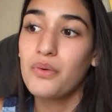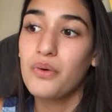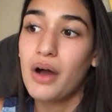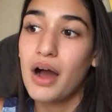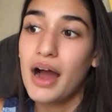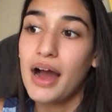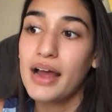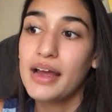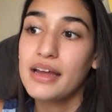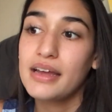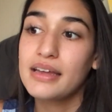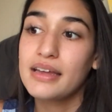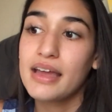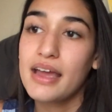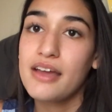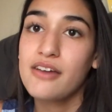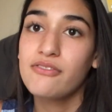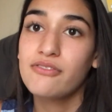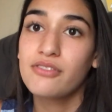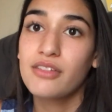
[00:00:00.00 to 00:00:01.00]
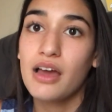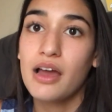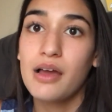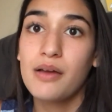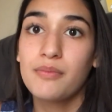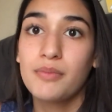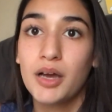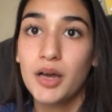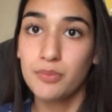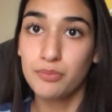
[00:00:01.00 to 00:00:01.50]
I gave
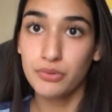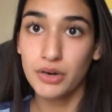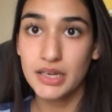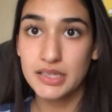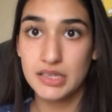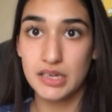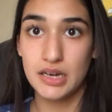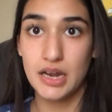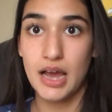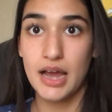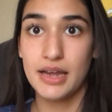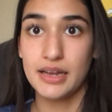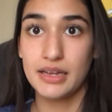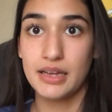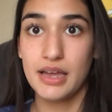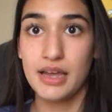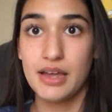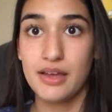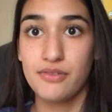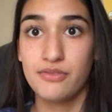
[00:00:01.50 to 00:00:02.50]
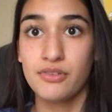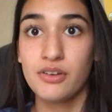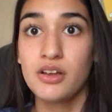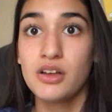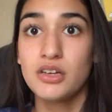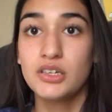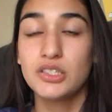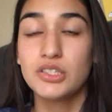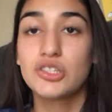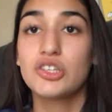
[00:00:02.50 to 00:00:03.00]
them a present. I gave
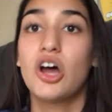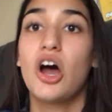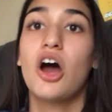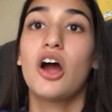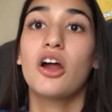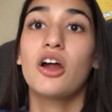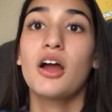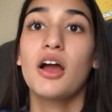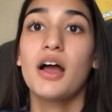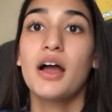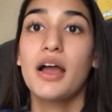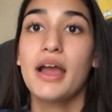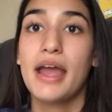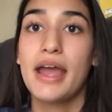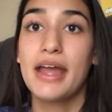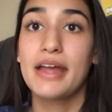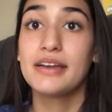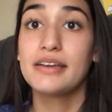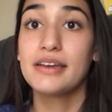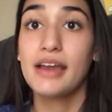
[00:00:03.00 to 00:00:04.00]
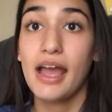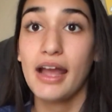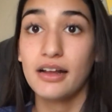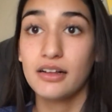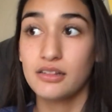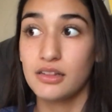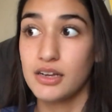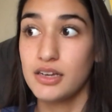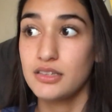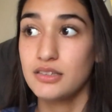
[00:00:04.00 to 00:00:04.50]
Tara a
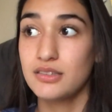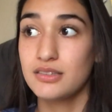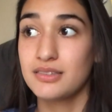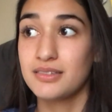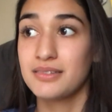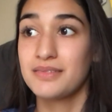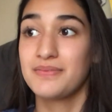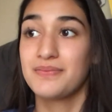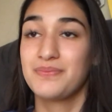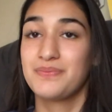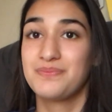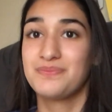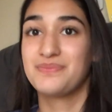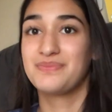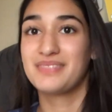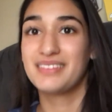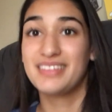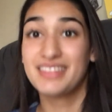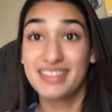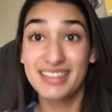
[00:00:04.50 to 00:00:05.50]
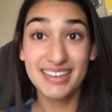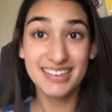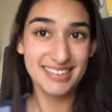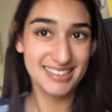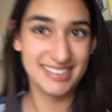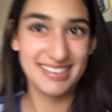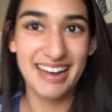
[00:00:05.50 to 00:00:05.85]
necklace. This